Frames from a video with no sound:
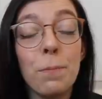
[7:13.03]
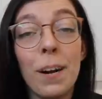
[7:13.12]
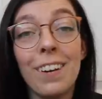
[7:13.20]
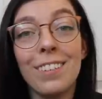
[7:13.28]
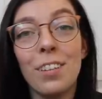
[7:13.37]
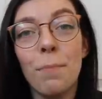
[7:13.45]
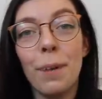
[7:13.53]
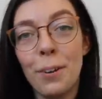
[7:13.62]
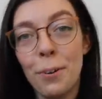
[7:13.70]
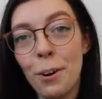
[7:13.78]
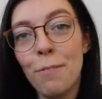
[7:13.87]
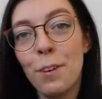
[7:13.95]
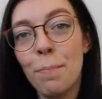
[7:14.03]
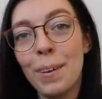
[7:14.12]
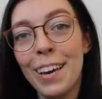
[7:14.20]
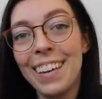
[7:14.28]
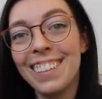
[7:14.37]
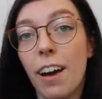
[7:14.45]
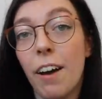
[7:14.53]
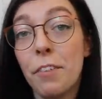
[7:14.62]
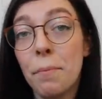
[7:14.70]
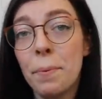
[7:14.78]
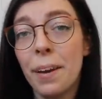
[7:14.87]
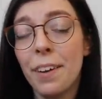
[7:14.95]
brought to you by NordVPN. A
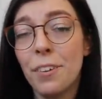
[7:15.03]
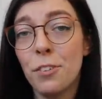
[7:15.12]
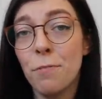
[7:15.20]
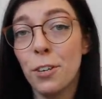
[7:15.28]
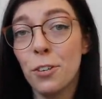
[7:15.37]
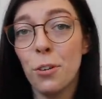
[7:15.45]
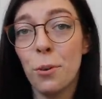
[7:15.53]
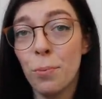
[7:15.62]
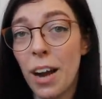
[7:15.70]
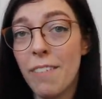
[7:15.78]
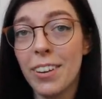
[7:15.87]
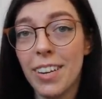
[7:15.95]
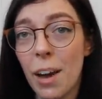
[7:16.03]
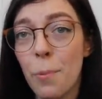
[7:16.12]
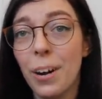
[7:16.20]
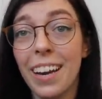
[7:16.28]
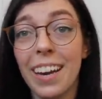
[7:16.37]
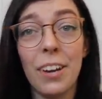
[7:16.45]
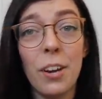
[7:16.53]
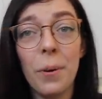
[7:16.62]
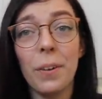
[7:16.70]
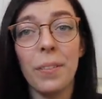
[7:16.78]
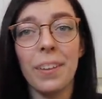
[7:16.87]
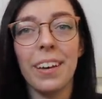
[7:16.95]
VPN is a virtual private network, and I know
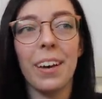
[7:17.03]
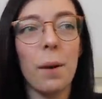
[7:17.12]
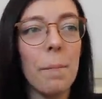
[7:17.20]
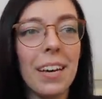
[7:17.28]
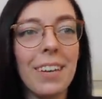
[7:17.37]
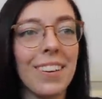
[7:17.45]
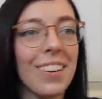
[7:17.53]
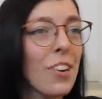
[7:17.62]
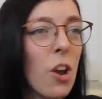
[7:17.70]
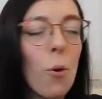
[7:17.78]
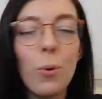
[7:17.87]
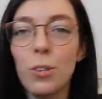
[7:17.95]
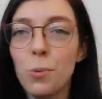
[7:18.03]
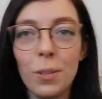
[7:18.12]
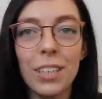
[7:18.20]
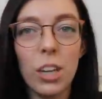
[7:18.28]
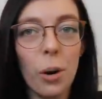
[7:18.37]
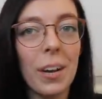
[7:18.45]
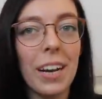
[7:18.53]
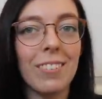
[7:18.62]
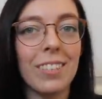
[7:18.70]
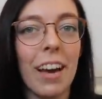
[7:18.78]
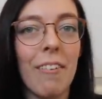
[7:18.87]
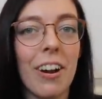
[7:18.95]
what you're thinking, Amanda, no one's really going
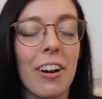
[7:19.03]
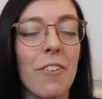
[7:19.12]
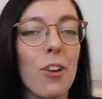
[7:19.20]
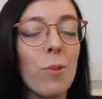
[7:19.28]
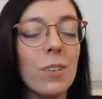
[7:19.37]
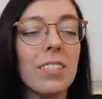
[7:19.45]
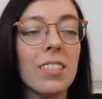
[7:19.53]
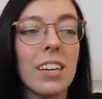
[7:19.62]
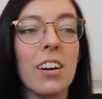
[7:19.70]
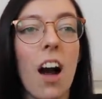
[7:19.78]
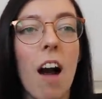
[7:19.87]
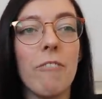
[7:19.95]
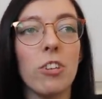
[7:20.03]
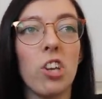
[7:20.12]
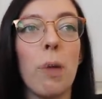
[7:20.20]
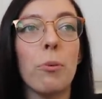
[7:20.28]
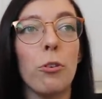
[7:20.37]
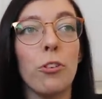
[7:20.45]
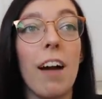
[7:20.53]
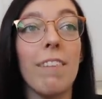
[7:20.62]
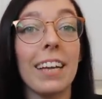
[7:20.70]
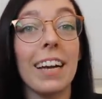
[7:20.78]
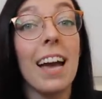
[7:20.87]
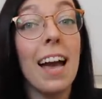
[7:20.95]
outside right now, no one's sitting in coffee shops or
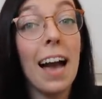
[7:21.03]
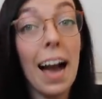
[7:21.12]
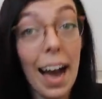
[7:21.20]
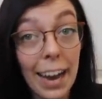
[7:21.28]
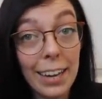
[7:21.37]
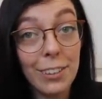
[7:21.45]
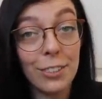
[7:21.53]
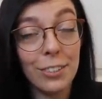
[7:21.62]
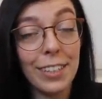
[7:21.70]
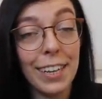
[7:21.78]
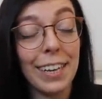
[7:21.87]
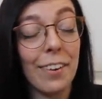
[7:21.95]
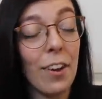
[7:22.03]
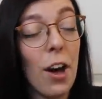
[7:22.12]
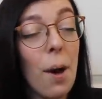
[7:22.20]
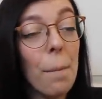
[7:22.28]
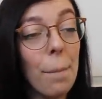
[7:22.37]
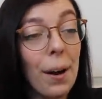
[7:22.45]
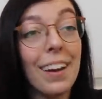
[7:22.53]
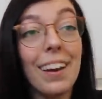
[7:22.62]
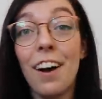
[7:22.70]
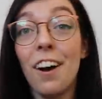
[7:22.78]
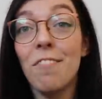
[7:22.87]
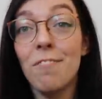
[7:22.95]
traveling. I understand, but
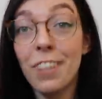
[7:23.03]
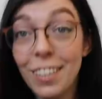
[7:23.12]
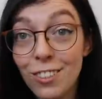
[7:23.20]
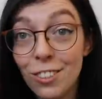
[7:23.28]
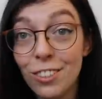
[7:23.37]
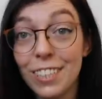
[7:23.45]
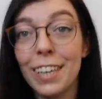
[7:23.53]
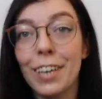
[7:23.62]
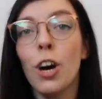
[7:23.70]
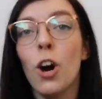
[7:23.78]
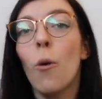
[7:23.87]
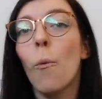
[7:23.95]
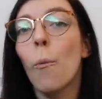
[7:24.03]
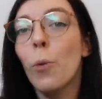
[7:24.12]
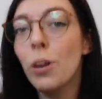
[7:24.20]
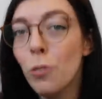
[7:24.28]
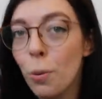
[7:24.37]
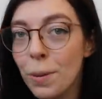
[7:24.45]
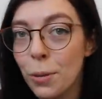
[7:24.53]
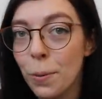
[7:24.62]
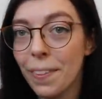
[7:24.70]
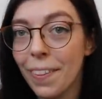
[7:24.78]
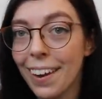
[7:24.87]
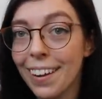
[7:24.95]
eventually, we will be
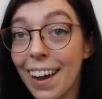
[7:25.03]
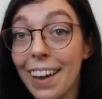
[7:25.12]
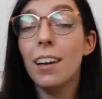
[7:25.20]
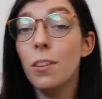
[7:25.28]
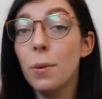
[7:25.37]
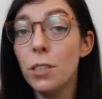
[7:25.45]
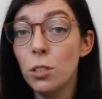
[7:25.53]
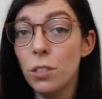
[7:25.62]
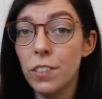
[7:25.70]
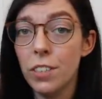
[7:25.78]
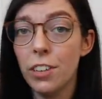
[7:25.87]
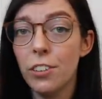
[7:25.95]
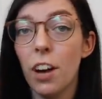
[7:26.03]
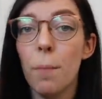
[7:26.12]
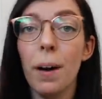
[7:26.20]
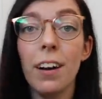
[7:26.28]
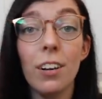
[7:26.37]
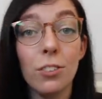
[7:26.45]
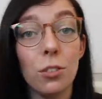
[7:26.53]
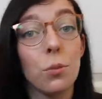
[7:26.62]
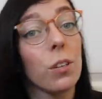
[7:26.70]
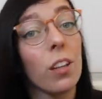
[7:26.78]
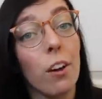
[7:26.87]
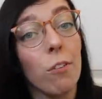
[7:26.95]
doing that again. And though I do have a day job, I also
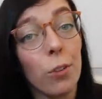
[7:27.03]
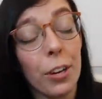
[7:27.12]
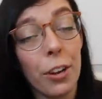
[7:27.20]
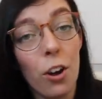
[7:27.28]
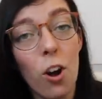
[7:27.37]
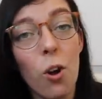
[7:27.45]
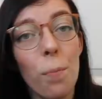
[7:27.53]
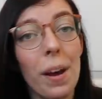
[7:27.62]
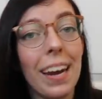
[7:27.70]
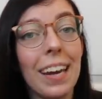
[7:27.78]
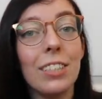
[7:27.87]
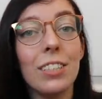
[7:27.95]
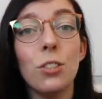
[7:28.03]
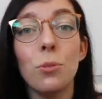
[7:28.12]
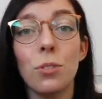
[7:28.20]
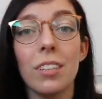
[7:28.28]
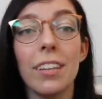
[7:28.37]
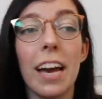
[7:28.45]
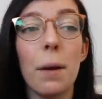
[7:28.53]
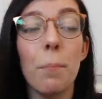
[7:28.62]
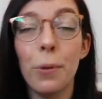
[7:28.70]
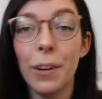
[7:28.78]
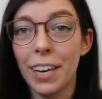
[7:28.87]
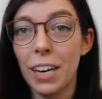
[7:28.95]
do a lot of work at home, and I did used to
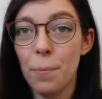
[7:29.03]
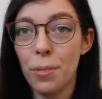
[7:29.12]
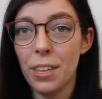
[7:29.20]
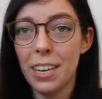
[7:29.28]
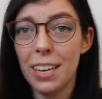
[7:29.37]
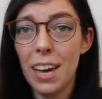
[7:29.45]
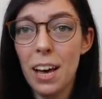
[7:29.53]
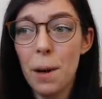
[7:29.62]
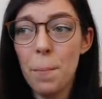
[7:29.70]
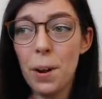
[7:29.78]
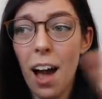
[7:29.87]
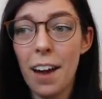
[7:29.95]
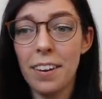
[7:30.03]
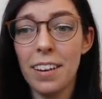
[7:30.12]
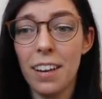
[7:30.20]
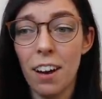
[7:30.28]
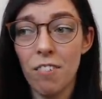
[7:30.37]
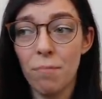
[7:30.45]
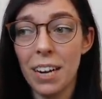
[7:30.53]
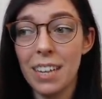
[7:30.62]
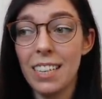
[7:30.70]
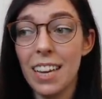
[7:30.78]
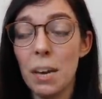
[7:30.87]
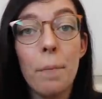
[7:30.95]
like breaking up the monotony of
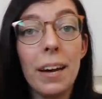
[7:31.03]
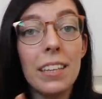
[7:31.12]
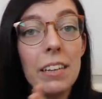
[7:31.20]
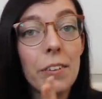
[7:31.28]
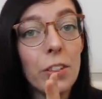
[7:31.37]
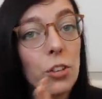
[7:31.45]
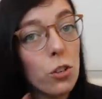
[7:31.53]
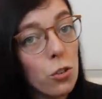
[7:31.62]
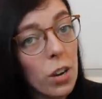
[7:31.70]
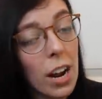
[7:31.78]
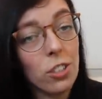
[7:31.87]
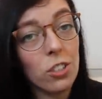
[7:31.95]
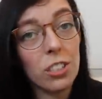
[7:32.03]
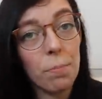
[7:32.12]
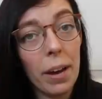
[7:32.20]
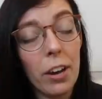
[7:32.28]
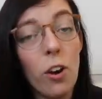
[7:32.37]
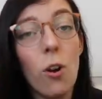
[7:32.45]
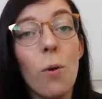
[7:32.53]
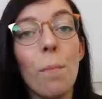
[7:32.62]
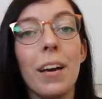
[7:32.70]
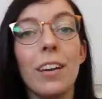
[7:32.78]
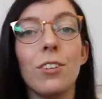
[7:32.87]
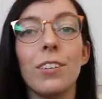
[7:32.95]
my day by leaving the distractions in my
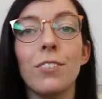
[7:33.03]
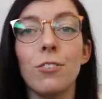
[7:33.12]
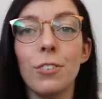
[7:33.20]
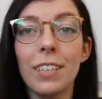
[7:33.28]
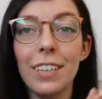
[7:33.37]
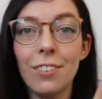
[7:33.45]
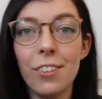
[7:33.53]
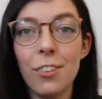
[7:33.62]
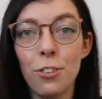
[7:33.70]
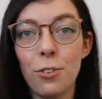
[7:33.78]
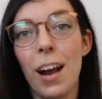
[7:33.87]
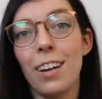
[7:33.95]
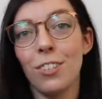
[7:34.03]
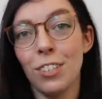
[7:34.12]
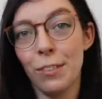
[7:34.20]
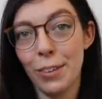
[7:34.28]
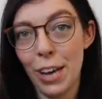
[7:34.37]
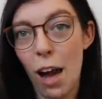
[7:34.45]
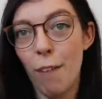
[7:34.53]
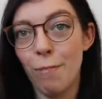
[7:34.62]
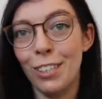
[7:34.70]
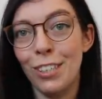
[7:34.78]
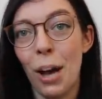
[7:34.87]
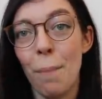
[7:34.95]
home and entering into the distractions of a
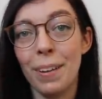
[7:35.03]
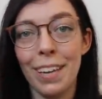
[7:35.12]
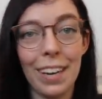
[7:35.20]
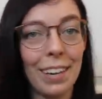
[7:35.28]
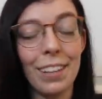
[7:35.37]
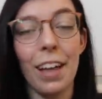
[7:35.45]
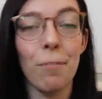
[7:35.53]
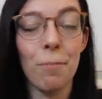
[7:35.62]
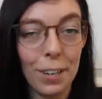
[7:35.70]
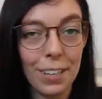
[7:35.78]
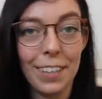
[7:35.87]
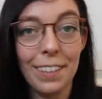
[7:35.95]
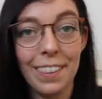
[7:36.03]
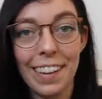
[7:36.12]
coffee shop and getting a lot of work done